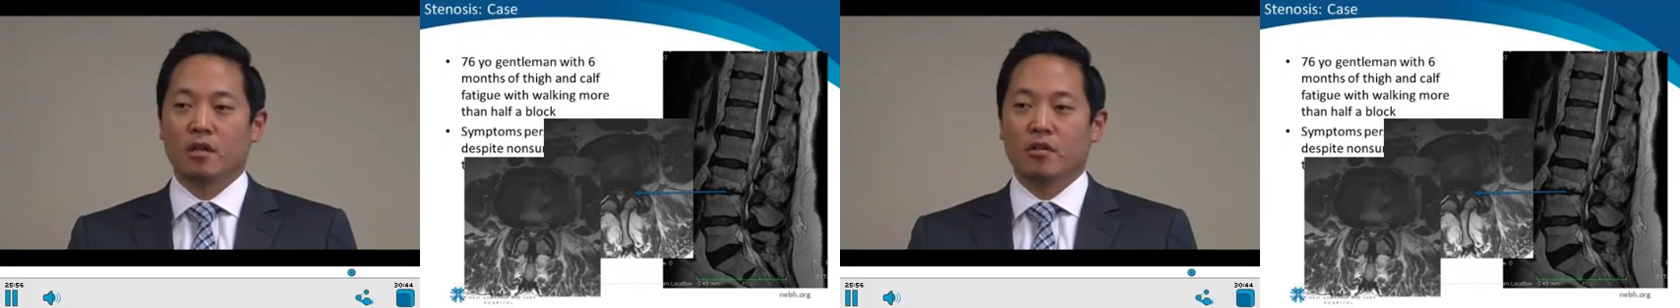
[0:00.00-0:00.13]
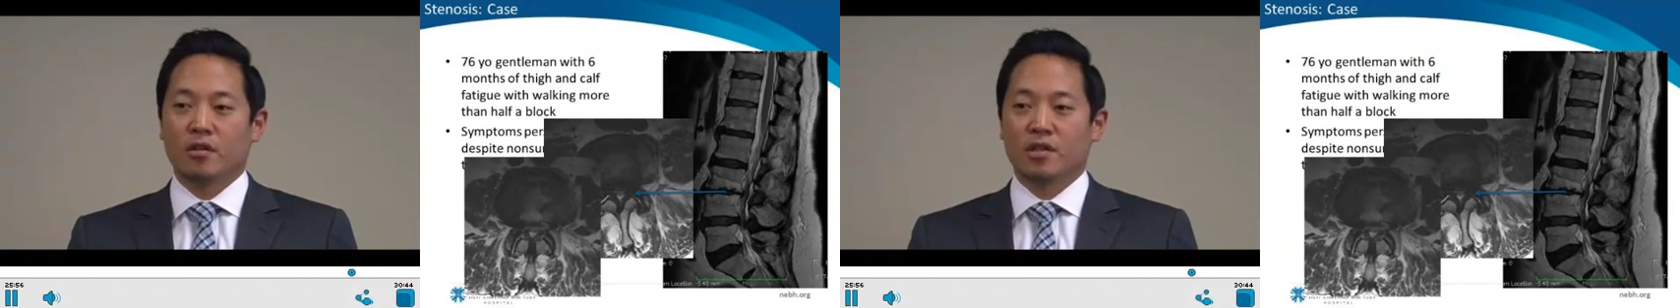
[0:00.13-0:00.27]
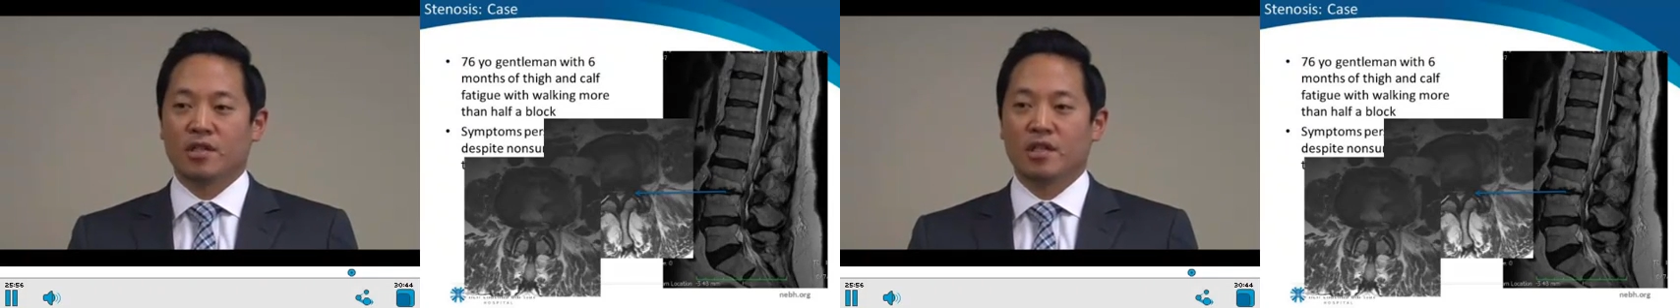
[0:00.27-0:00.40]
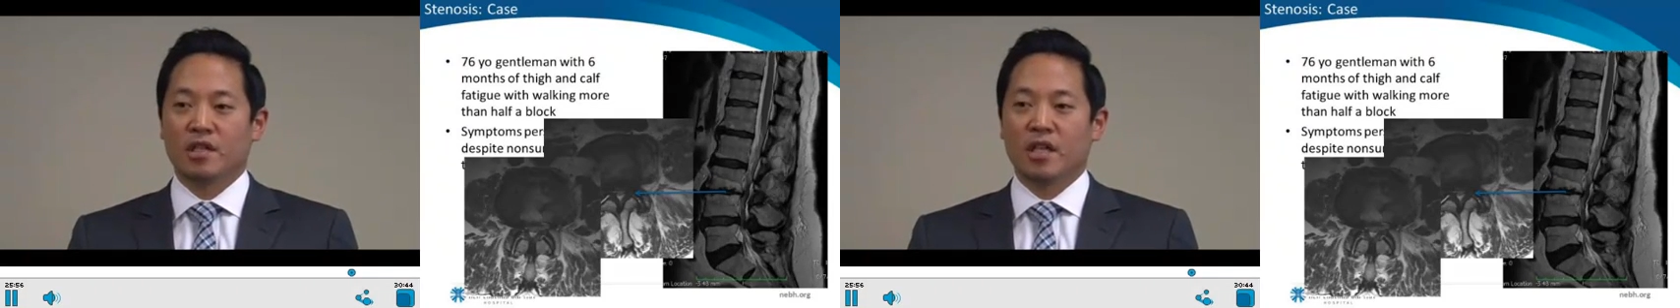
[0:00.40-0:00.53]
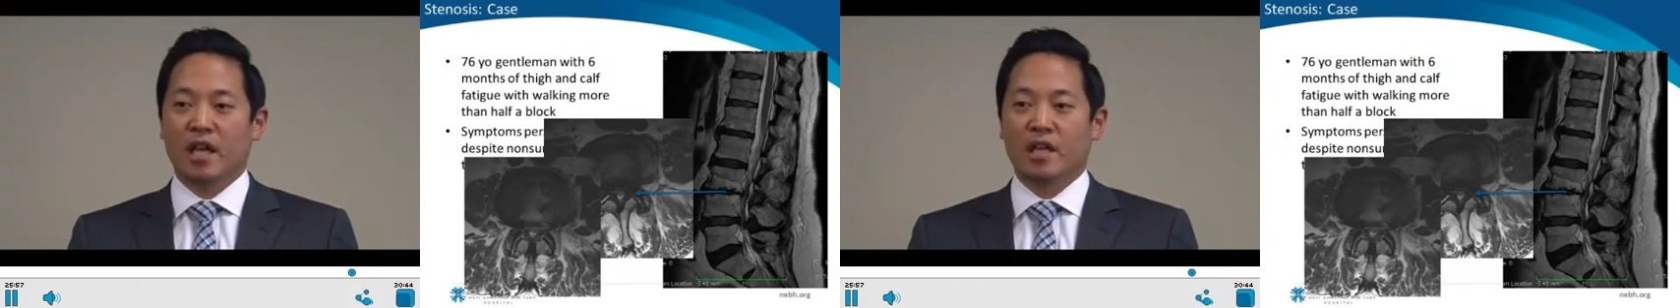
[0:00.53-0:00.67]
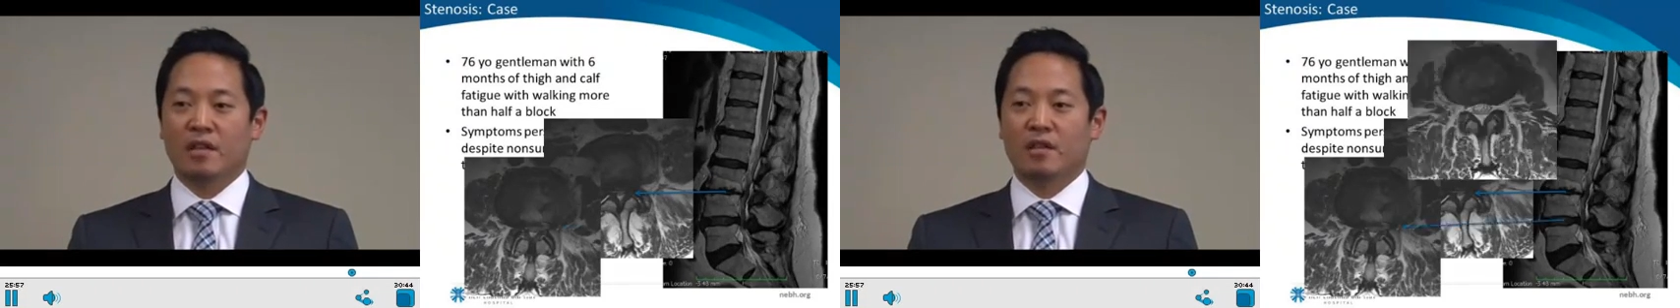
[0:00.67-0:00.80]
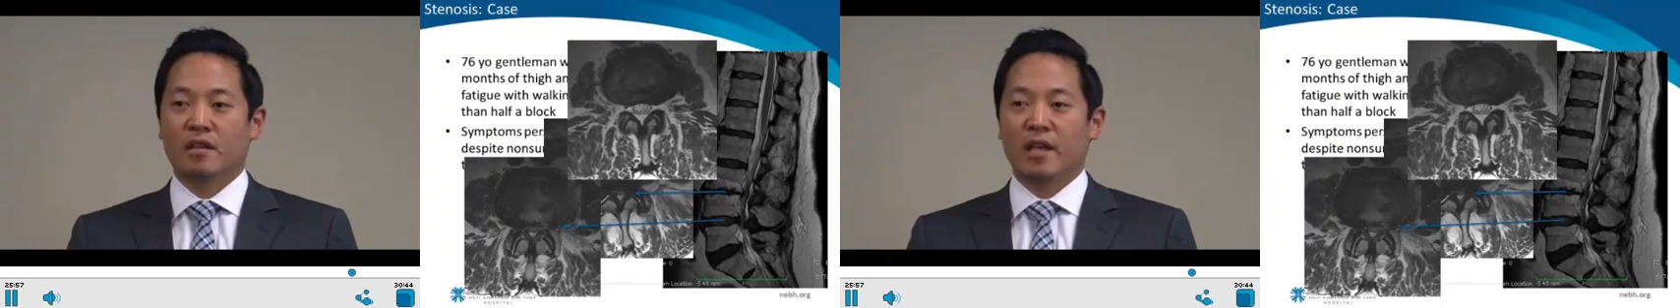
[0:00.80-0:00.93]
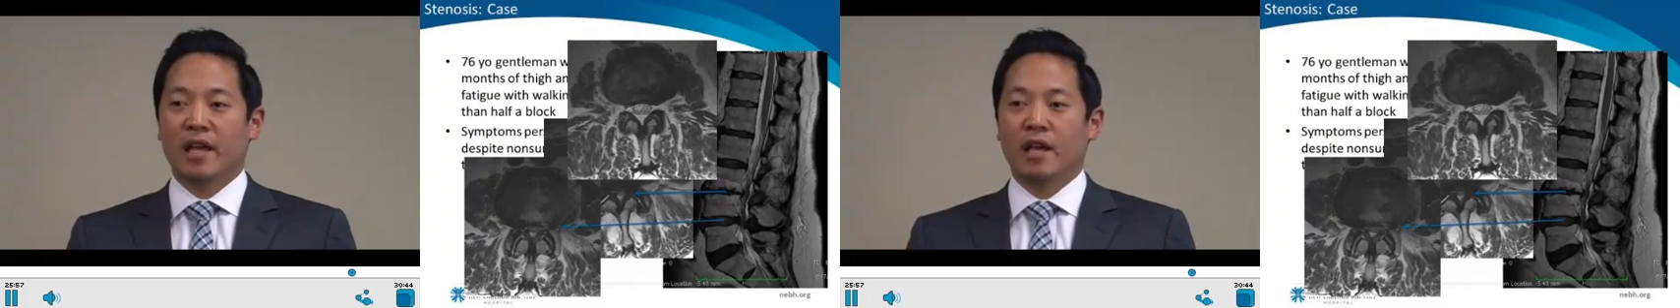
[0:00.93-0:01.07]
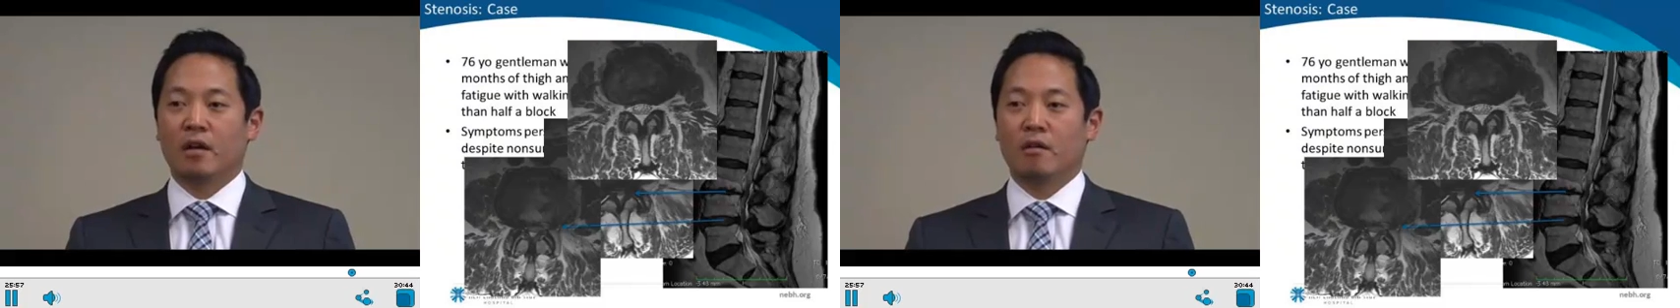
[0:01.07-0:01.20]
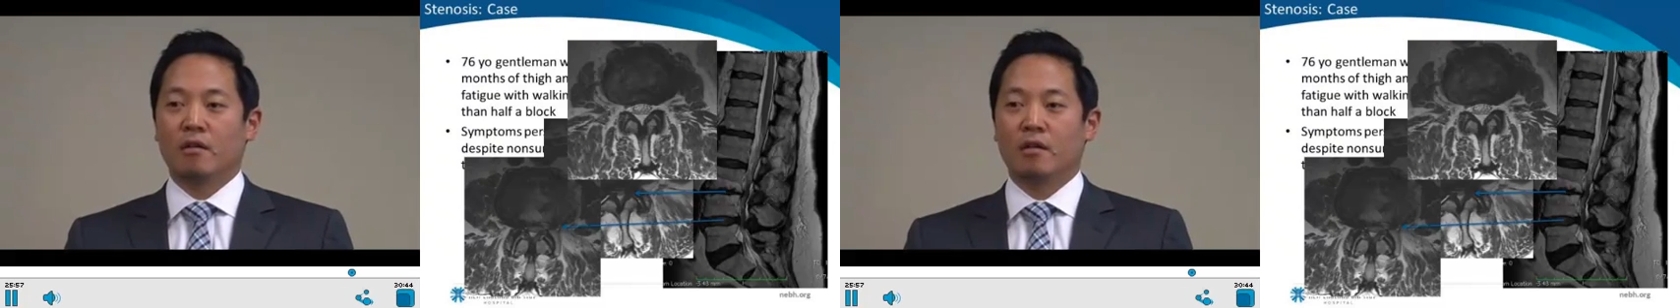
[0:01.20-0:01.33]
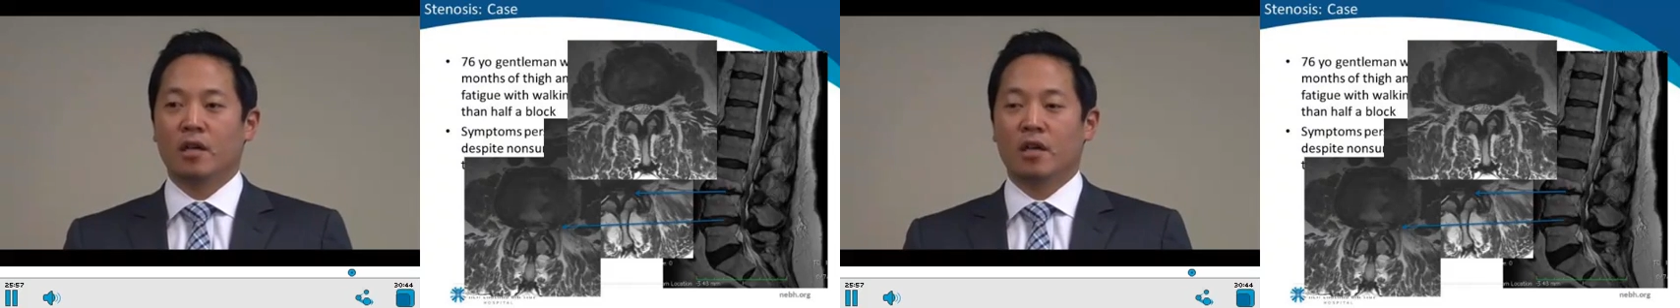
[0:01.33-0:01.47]
You can see at the
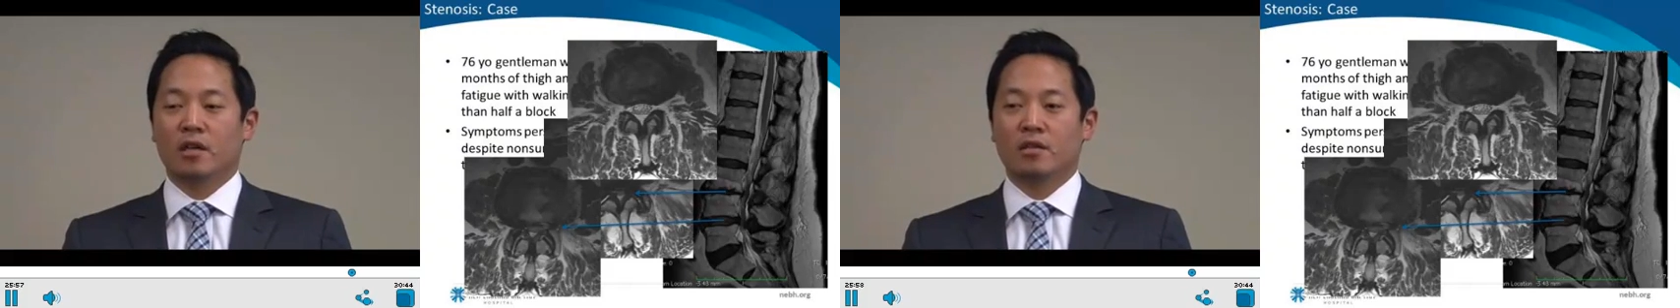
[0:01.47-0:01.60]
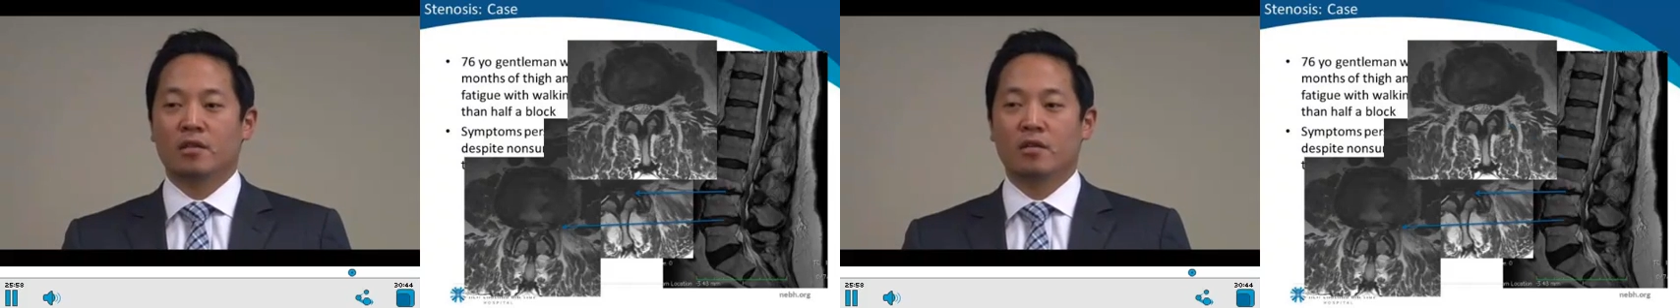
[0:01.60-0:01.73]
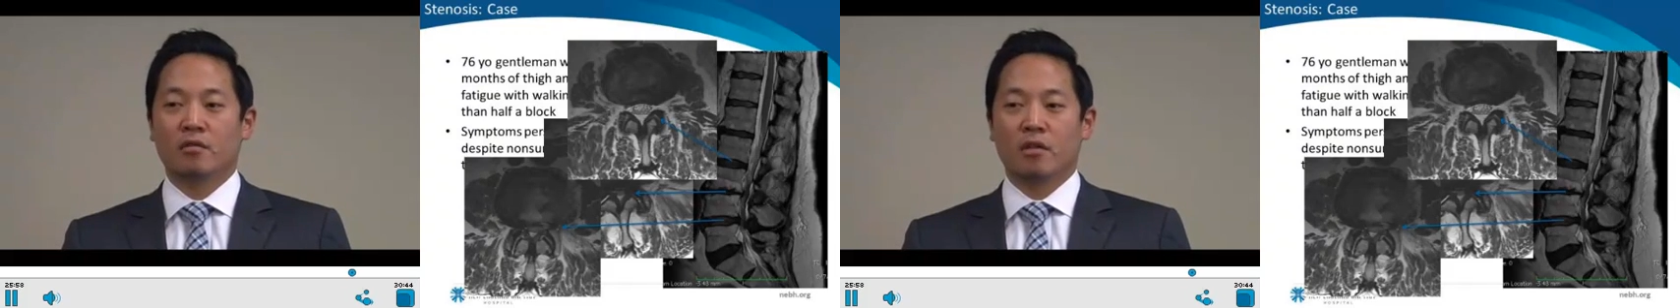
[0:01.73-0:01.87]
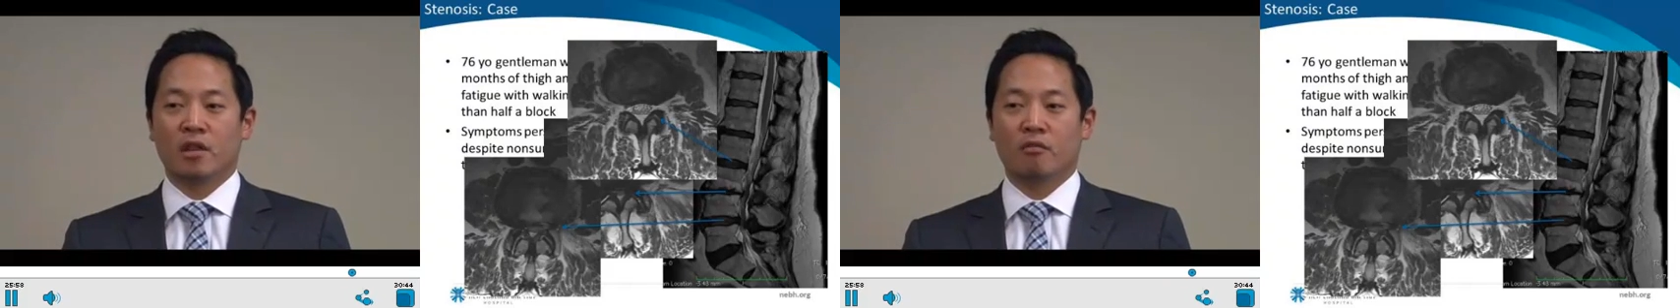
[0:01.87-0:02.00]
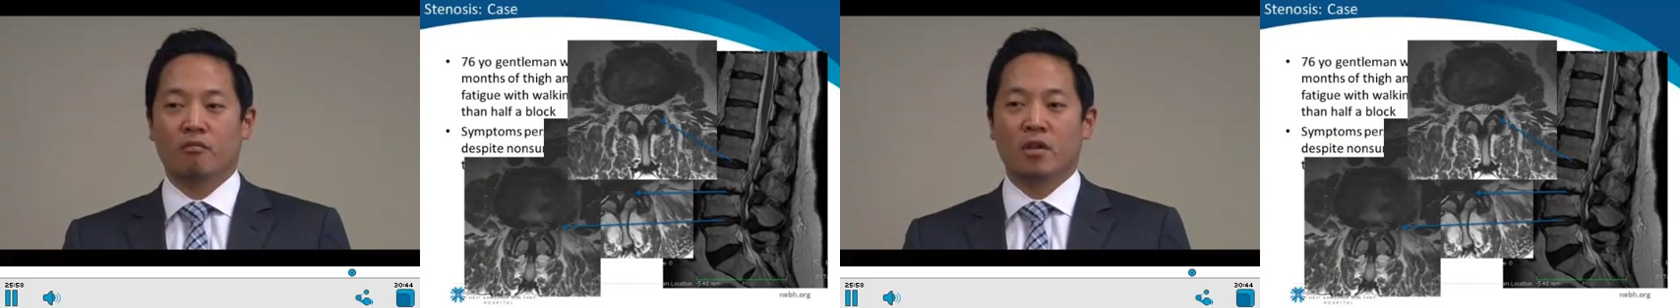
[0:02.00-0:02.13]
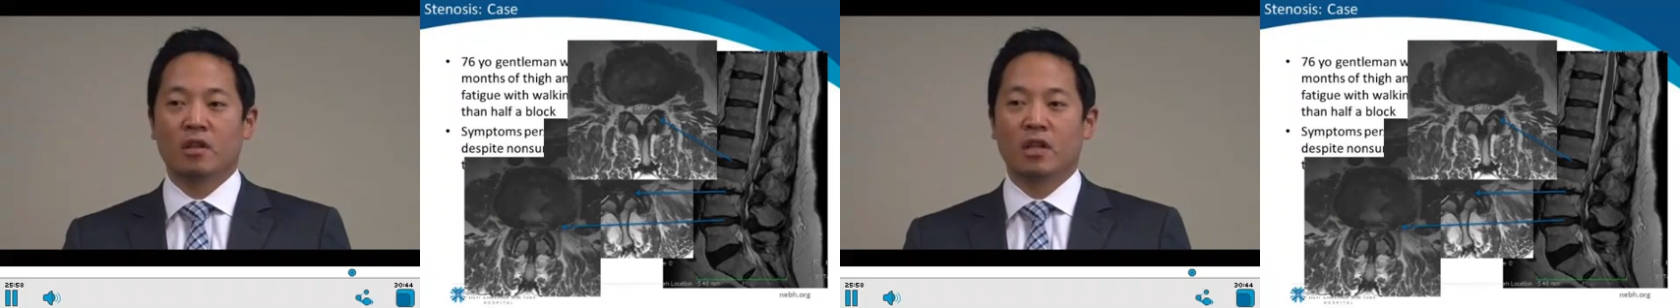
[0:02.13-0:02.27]
L2-3